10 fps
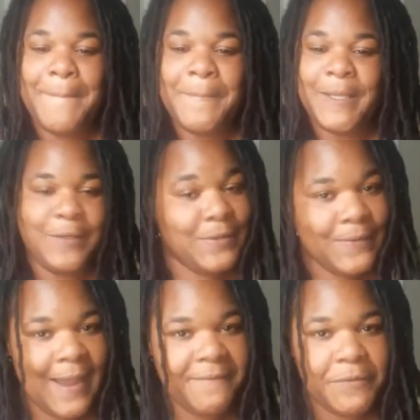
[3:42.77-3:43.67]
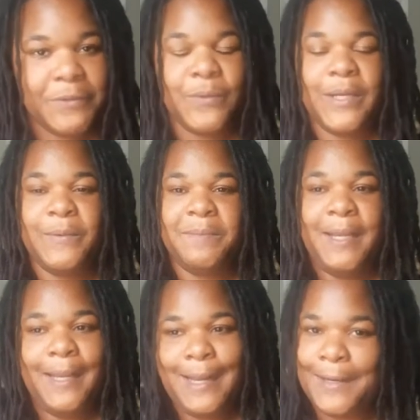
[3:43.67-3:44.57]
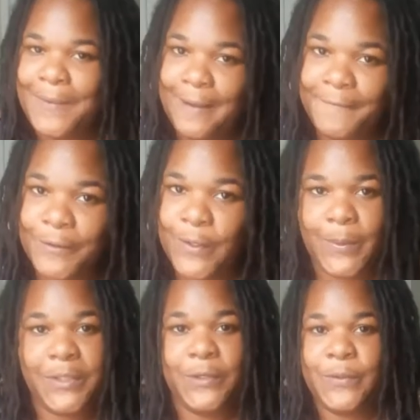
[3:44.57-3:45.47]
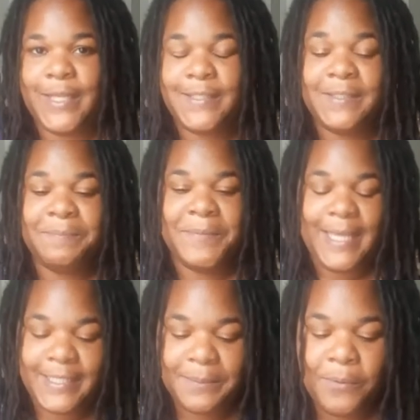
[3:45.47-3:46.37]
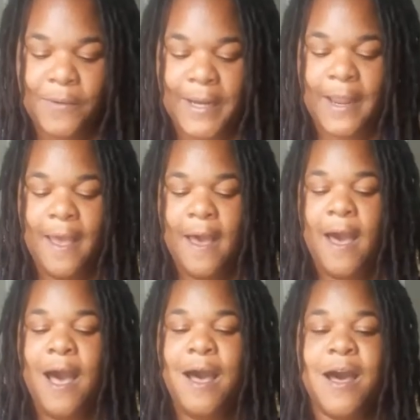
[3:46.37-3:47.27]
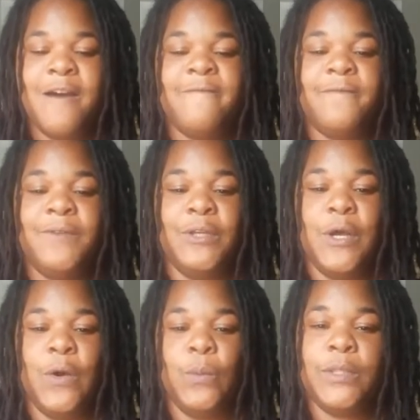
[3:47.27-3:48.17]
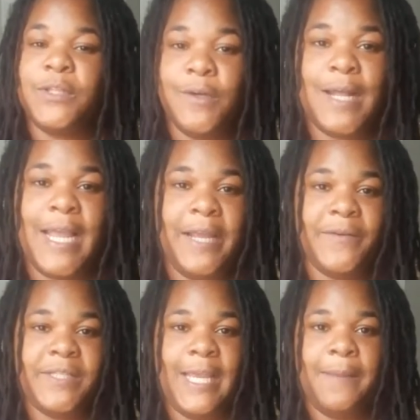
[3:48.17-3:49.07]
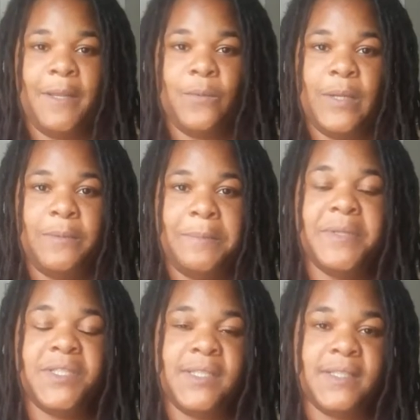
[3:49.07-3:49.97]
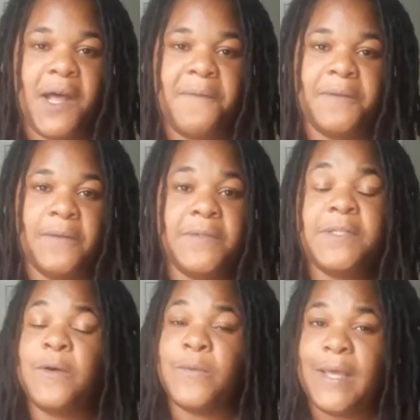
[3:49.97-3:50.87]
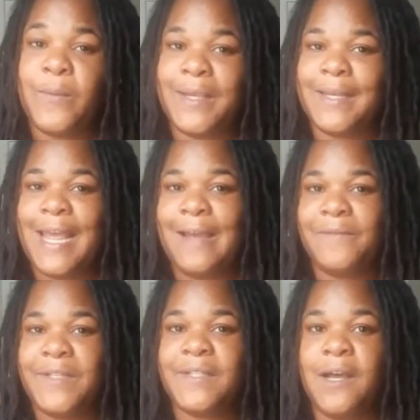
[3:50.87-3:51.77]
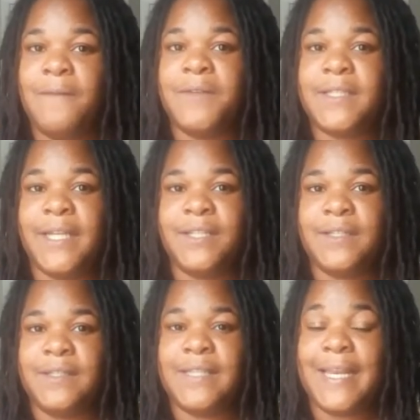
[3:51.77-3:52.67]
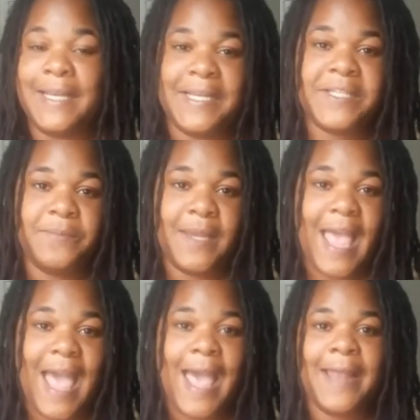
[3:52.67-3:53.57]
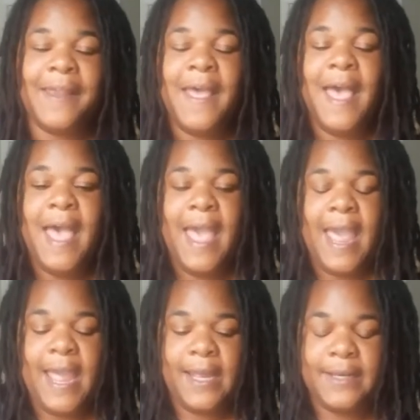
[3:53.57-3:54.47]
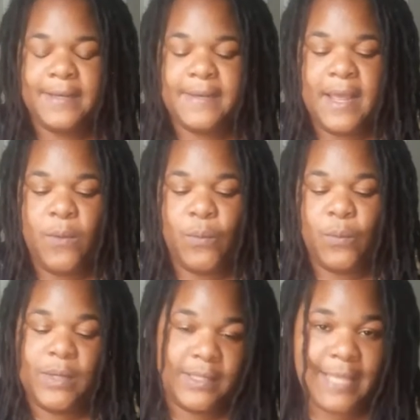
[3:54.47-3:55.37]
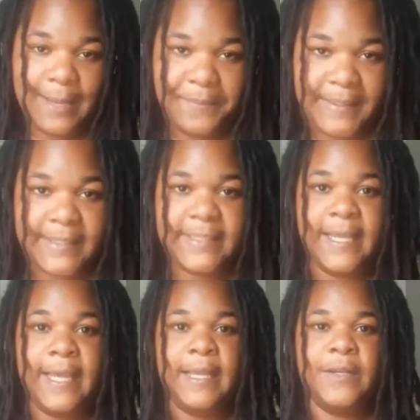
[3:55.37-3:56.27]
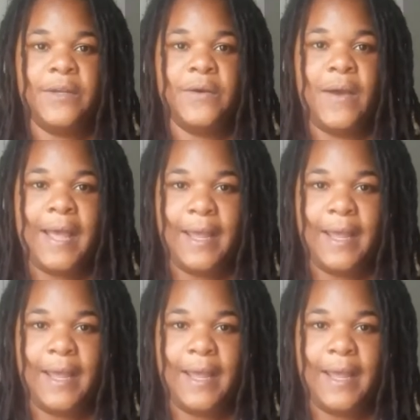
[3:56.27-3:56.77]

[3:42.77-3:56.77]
you don't have to agree with me, and I don't have to agree with you. That's the point of, you know, with Third Eye Entertainment. We push this envelope so that we can have these conversations that need to be had. And with that being said, you know,